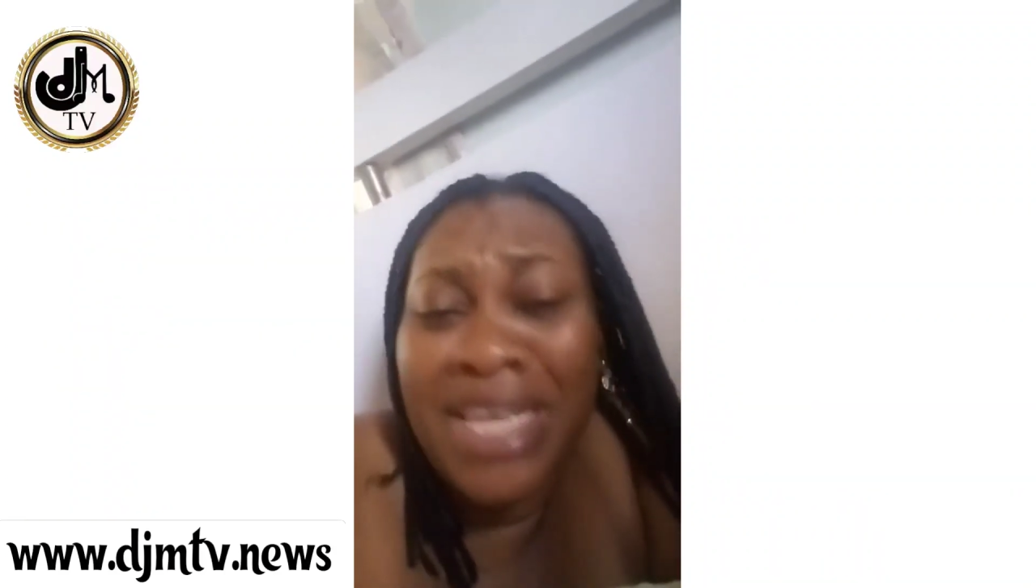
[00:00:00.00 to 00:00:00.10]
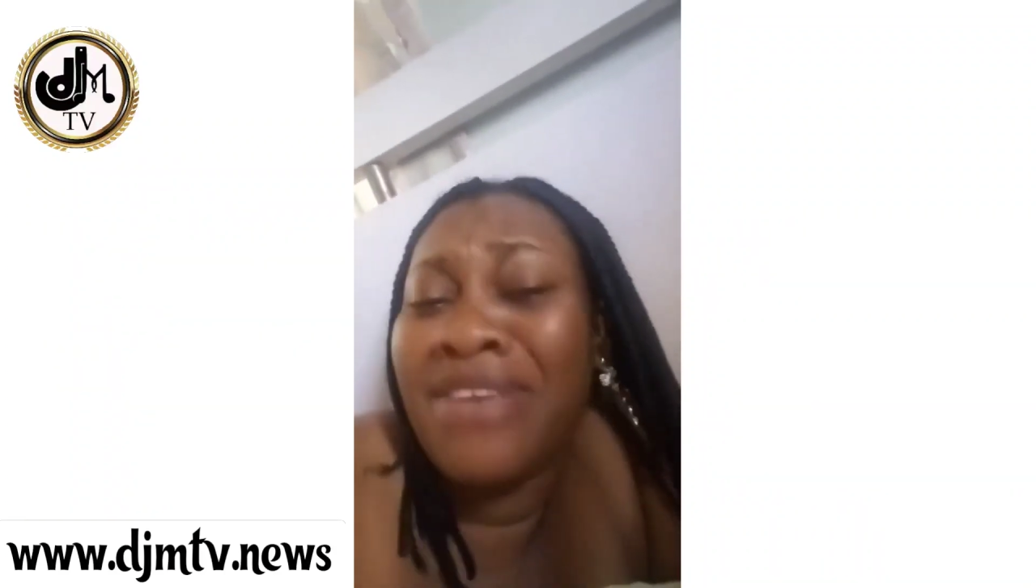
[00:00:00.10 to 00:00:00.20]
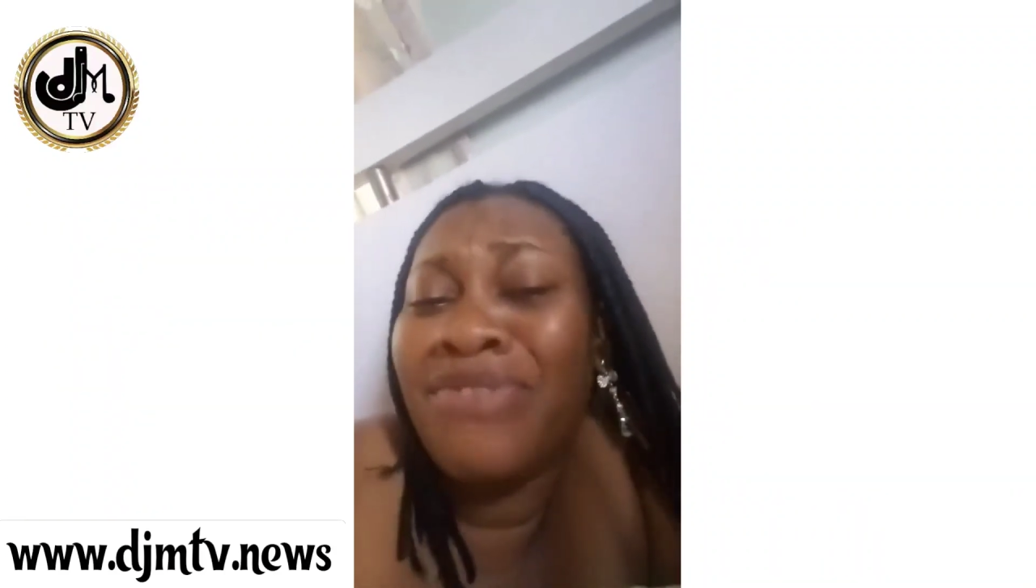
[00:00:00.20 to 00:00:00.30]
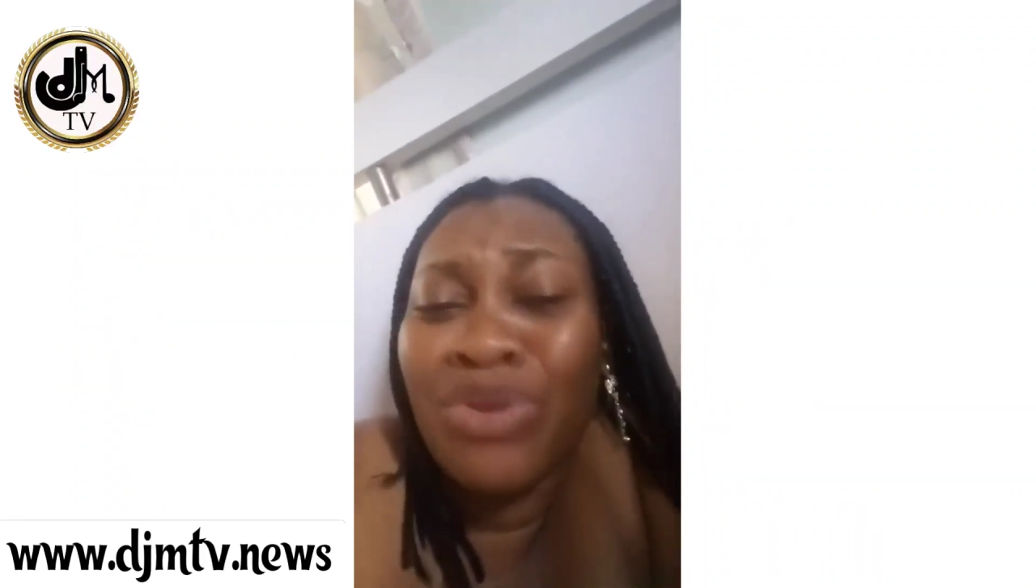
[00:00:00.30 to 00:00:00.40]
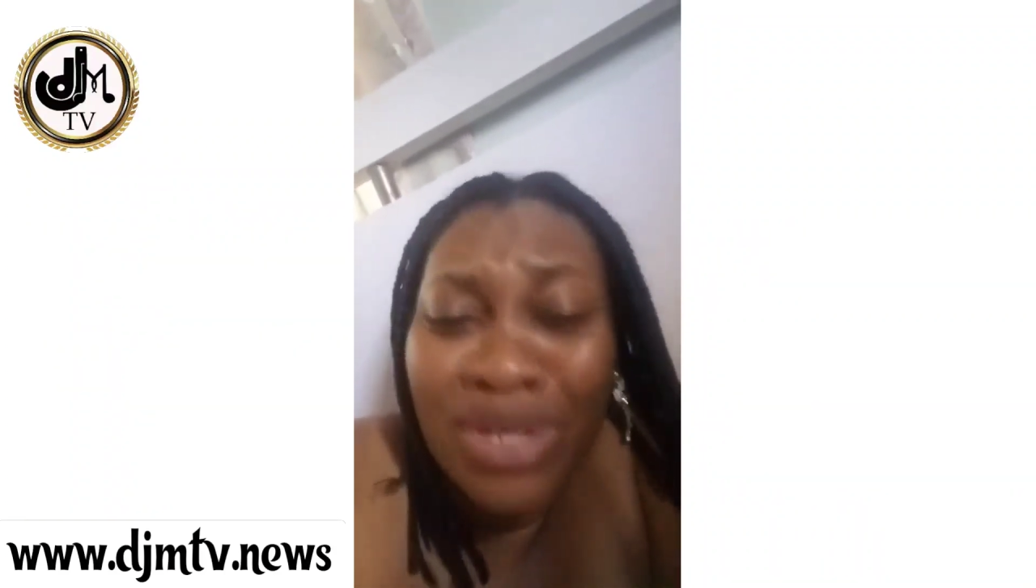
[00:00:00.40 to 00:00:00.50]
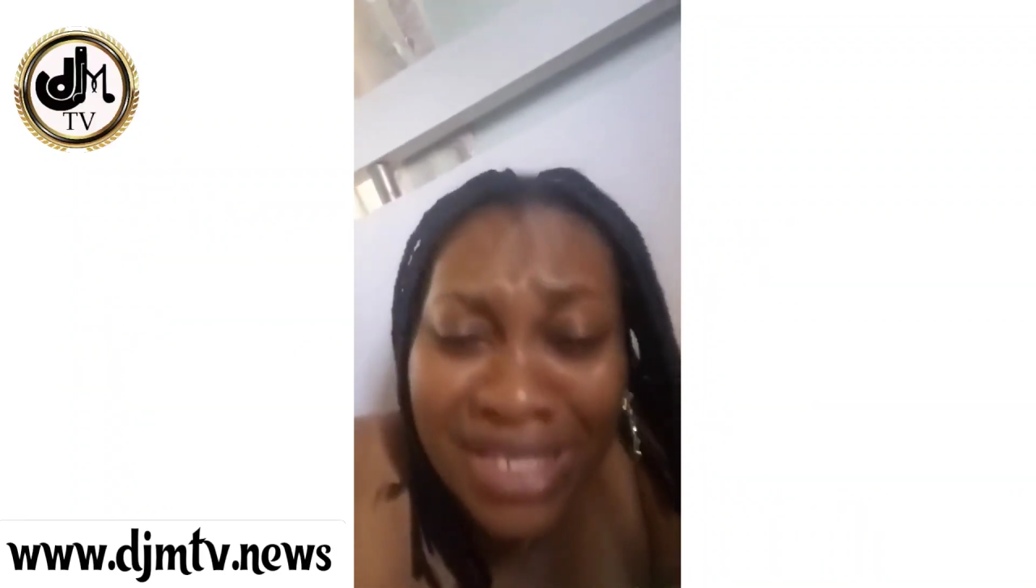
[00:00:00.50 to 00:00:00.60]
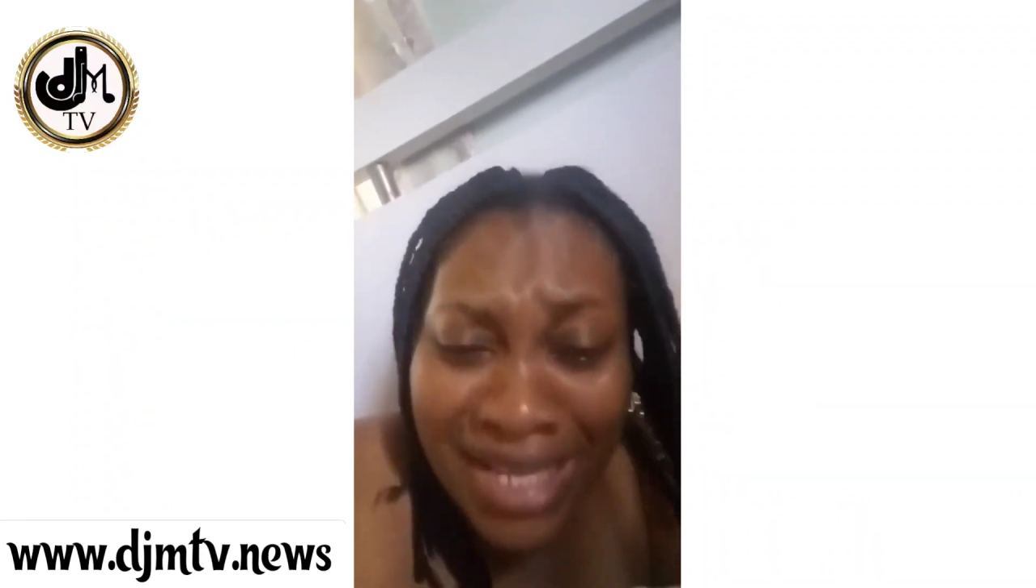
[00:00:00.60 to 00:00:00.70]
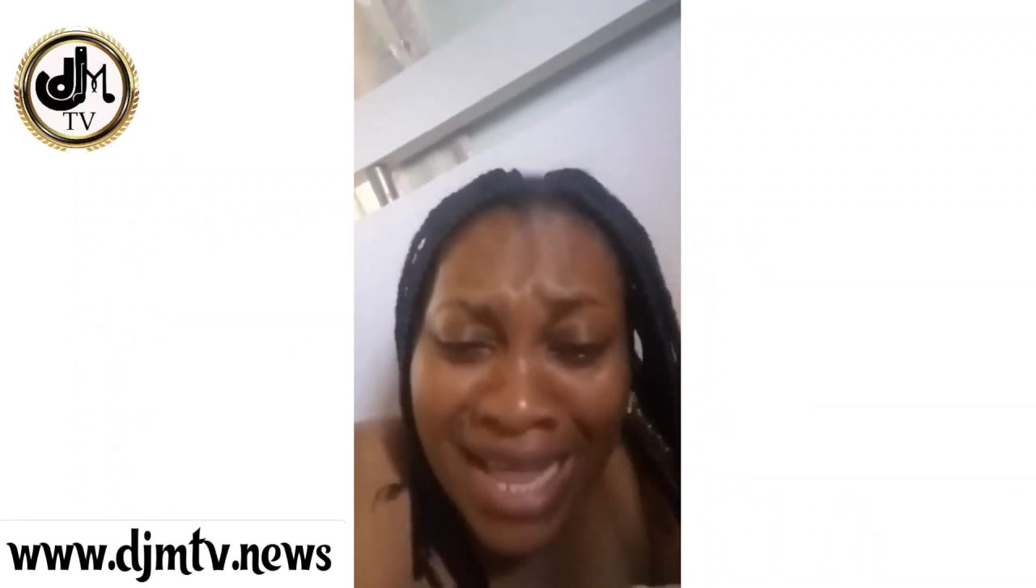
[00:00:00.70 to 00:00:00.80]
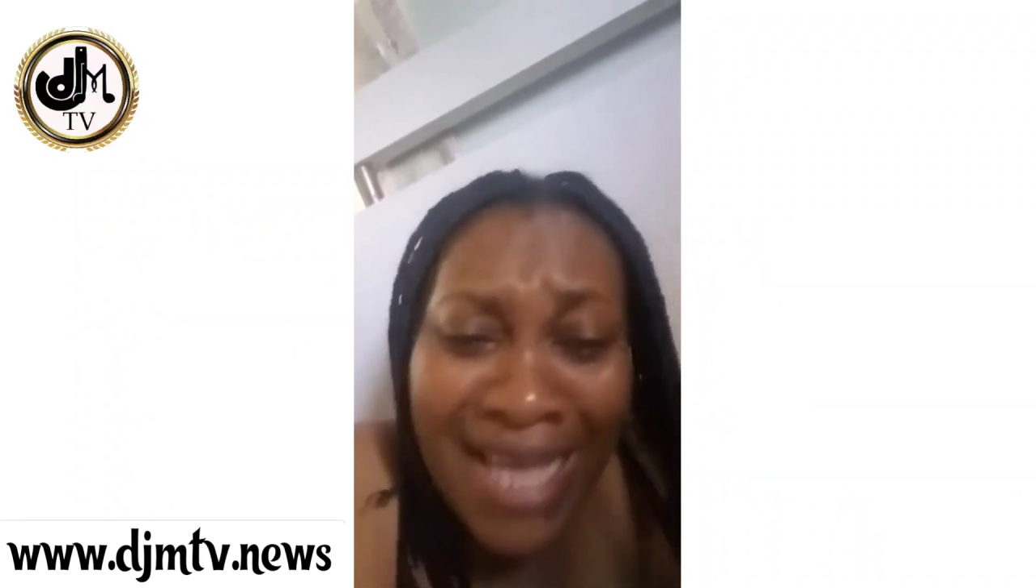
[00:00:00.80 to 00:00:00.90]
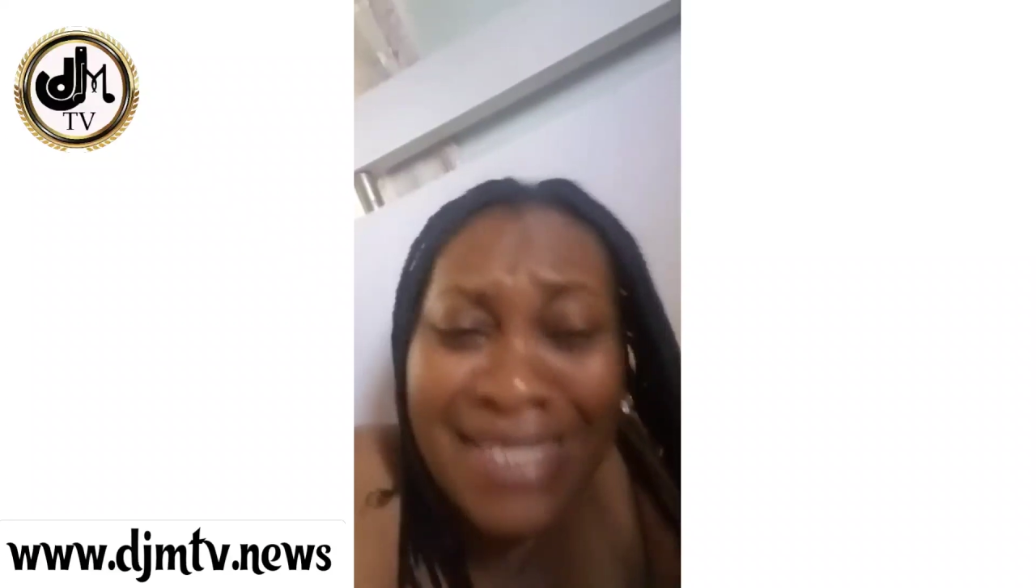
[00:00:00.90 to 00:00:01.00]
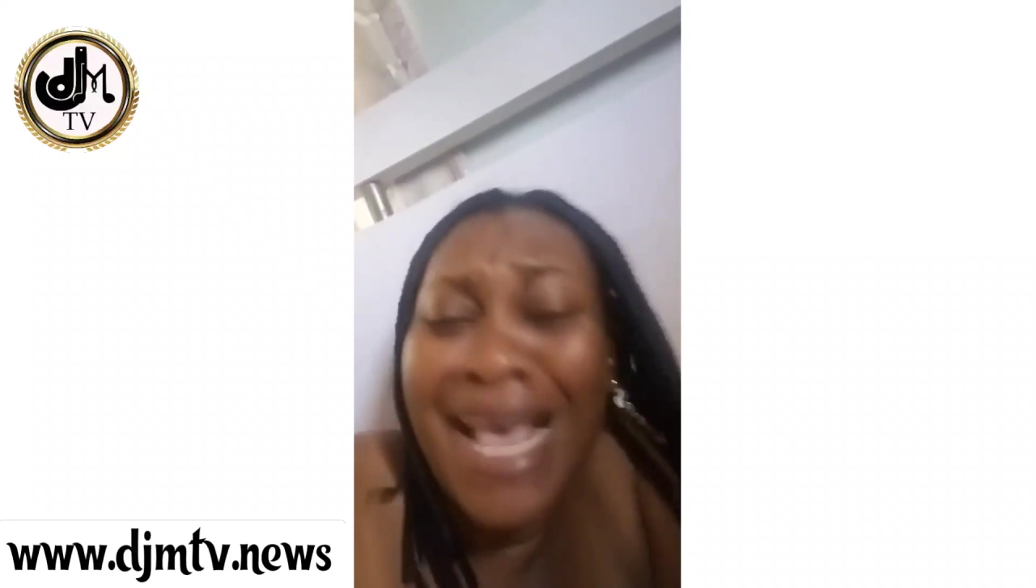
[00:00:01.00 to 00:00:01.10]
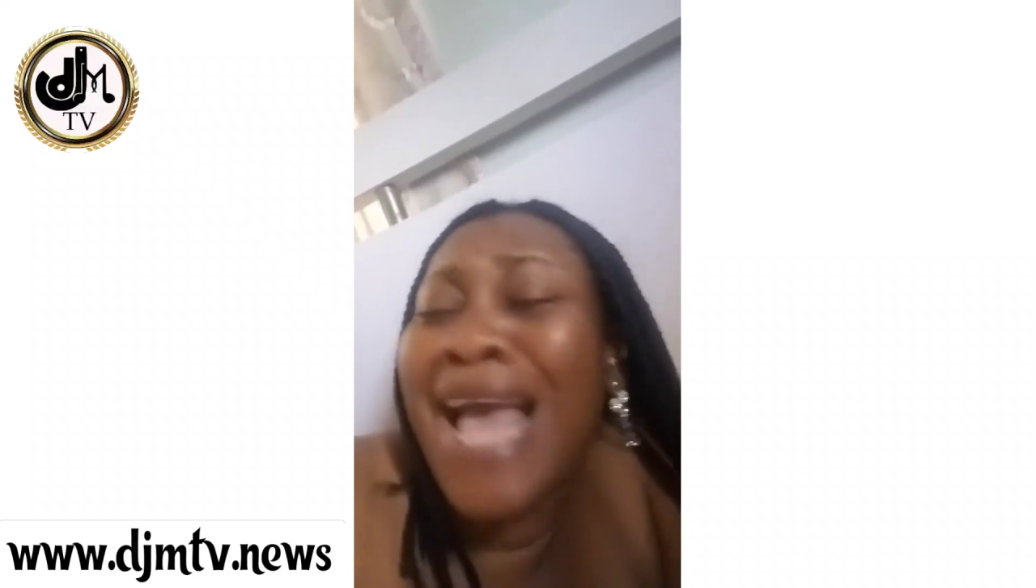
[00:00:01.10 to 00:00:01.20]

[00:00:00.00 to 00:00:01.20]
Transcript: giving us light?